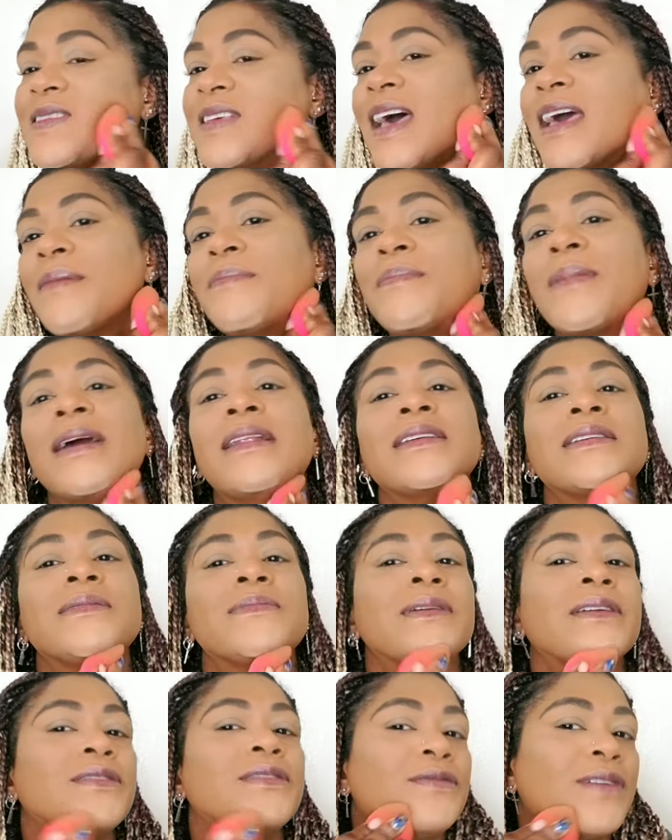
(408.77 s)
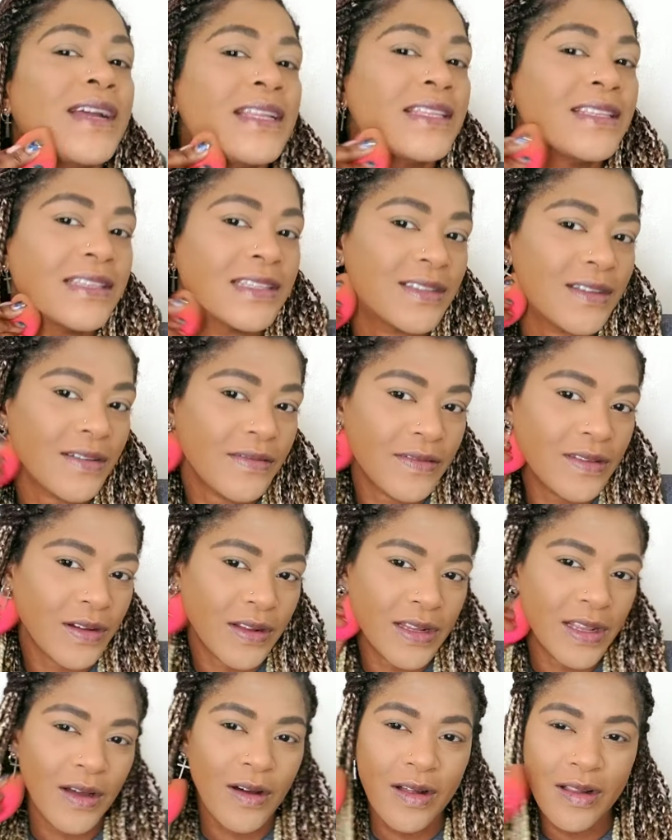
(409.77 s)
time management, writing stuff
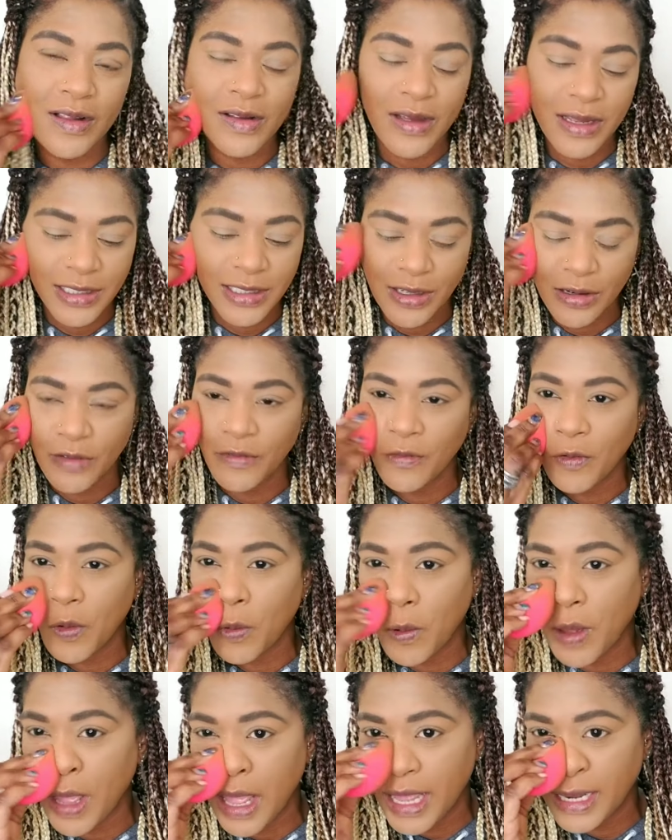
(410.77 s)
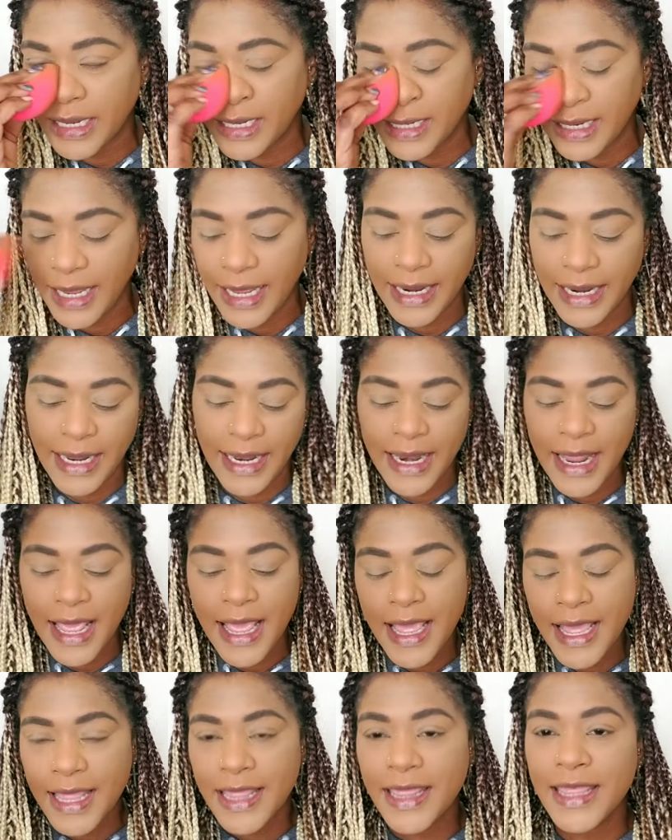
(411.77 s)
down, they all sort of go hand in hand. And
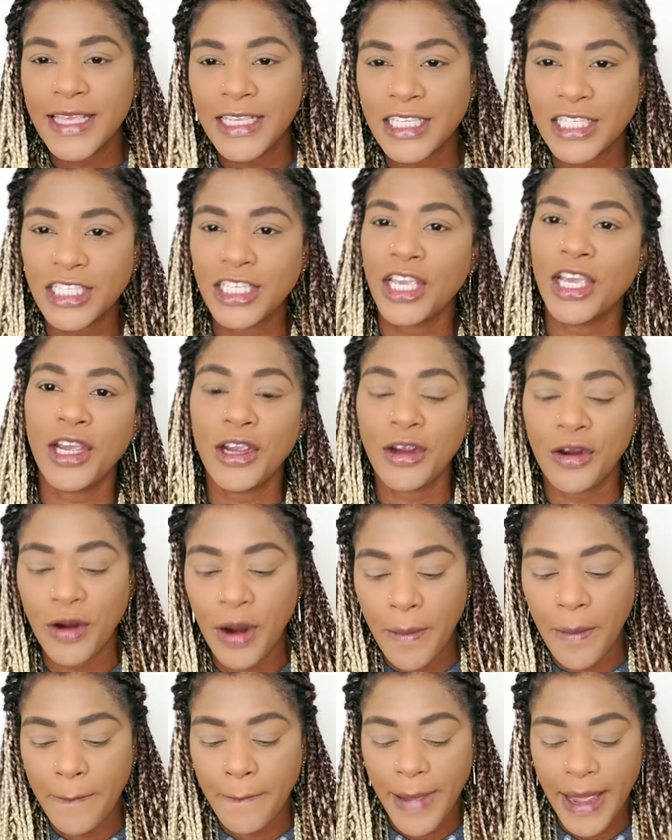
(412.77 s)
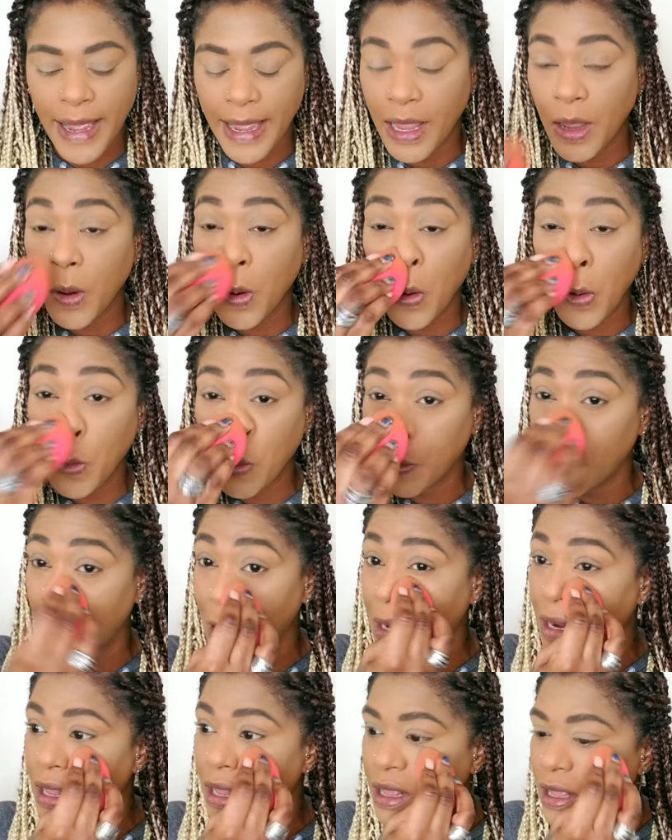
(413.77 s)
this year, my
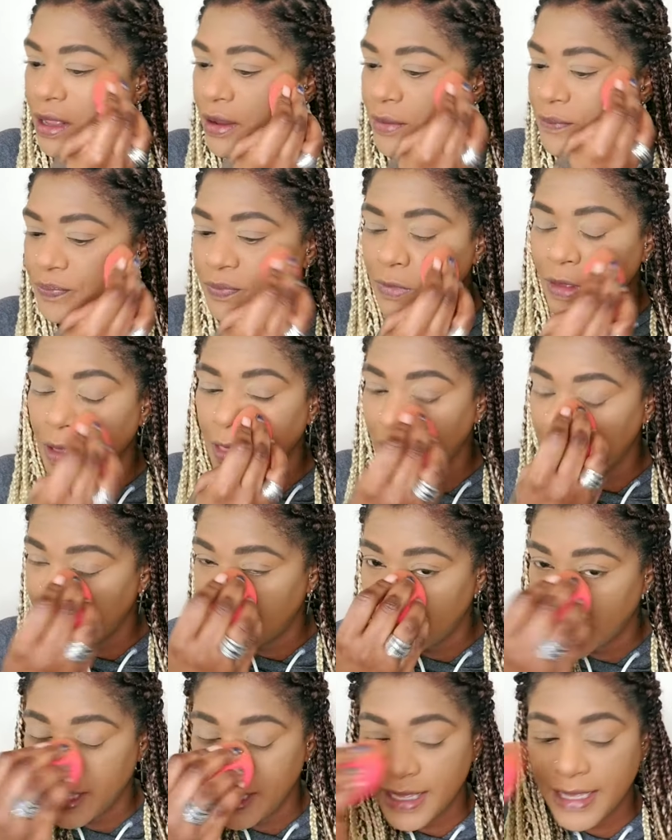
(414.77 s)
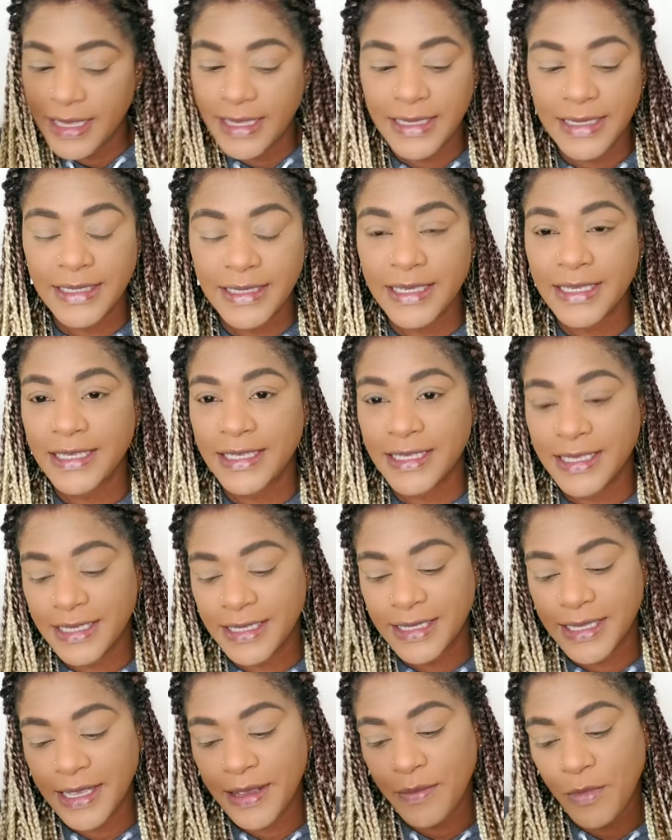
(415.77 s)
whole thing is
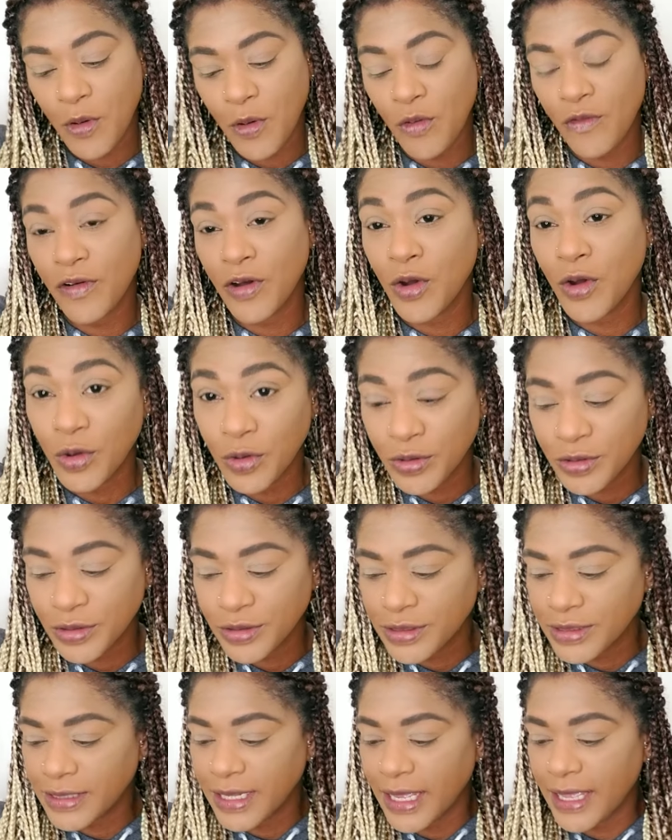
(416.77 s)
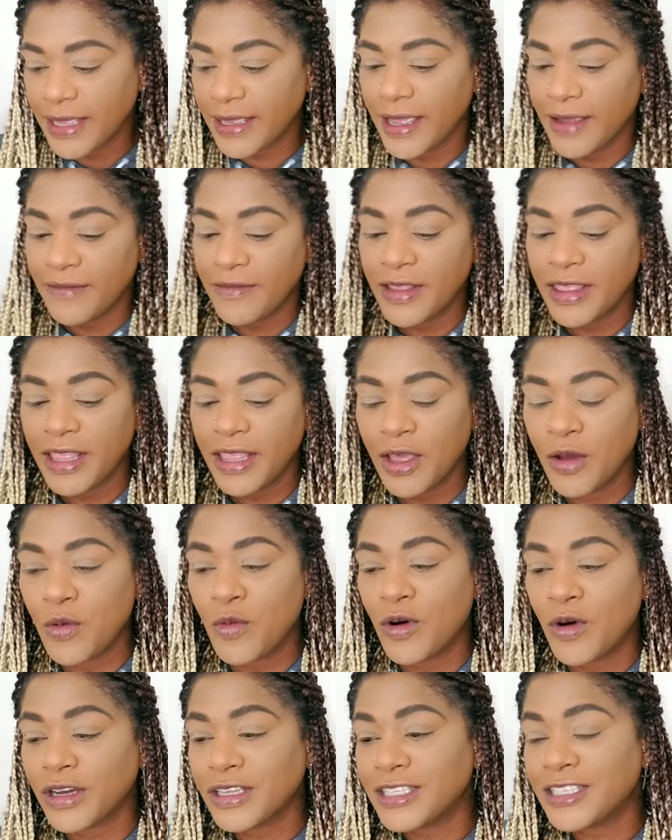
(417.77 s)
system over goals, like
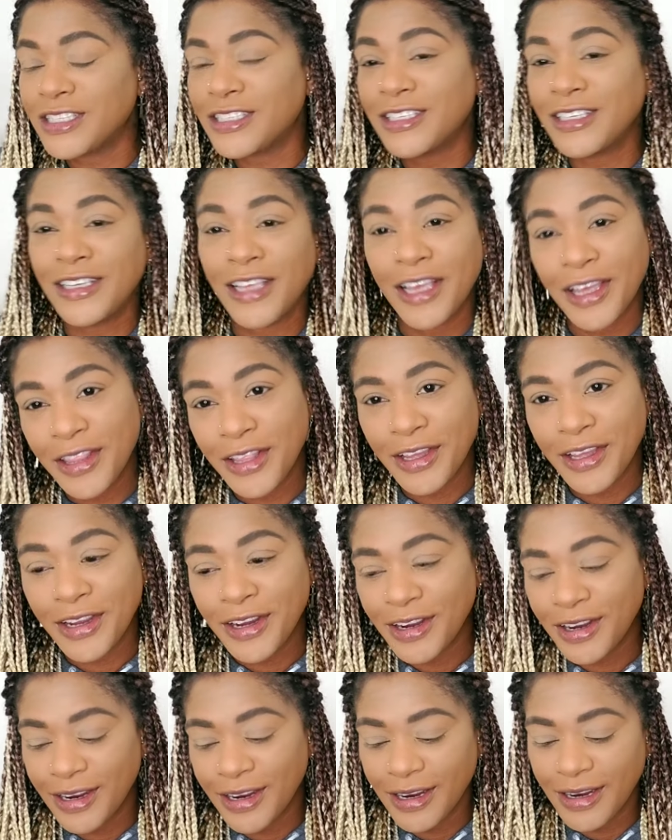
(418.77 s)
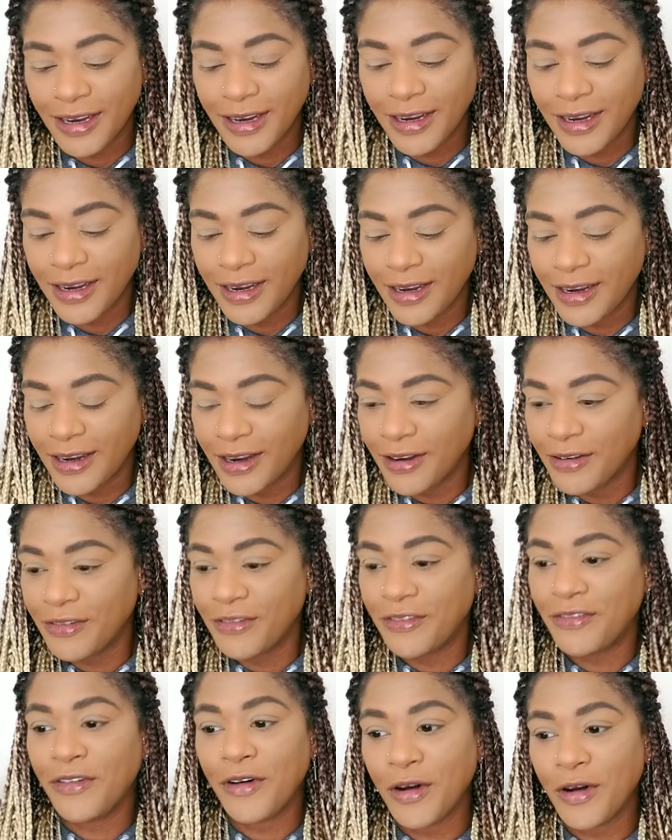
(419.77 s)
everything works together
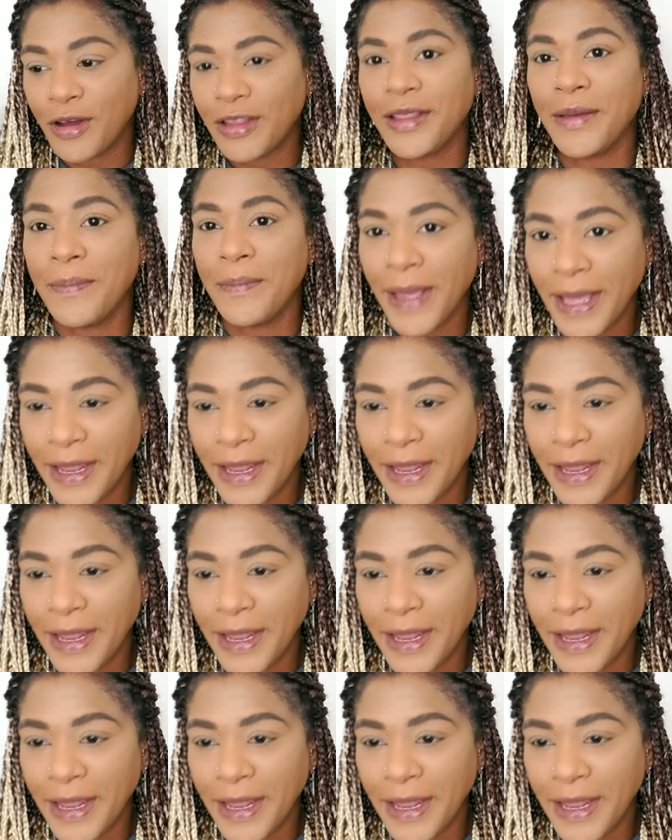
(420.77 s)
for the